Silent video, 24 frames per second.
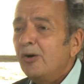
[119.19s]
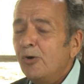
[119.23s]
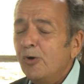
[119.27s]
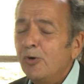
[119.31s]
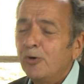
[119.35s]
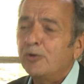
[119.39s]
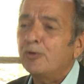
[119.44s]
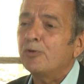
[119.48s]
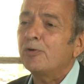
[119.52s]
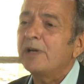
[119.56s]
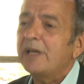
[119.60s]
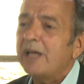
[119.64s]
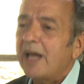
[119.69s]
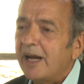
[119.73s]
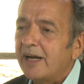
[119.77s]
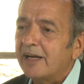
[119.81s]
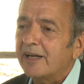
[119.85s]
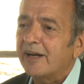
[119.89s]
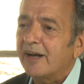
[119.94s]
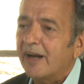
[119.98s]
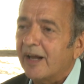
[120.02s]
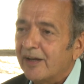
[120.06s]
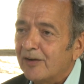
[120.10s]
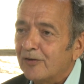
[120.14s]
Who
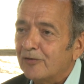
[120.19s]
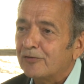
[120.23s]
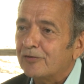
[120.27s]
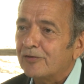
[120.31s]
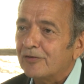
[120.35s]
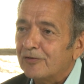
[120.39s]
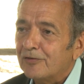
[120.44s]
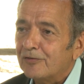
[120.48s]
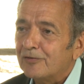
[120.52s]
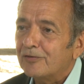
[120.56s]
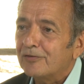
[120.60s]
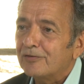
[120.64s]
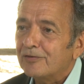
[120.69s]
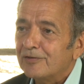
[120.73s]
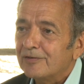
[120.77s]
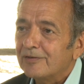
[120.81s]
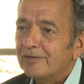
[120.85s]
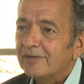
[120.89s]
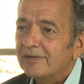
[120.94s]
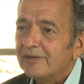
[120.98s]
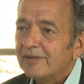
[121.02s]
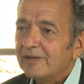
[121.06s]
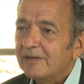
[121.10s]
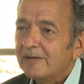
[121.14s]
created ISIS?
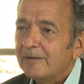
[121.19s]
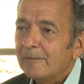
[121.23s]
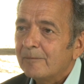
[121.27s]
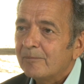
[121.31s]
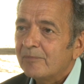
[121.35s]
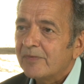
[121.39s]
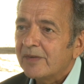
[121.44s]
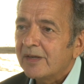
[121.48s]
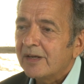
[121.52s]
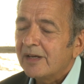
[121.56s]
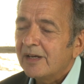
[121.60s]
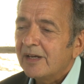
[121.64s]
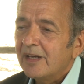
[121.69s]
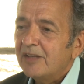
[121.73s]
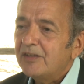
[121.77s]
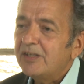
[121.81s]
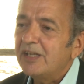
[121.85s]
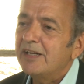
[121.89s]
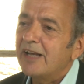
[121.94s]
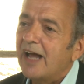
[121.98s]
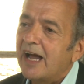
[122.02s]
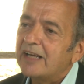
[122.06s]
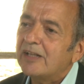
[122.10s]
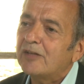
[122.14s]

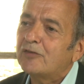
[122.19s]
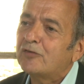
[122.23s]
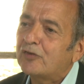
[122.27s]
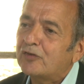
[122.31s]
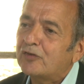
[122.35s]
The United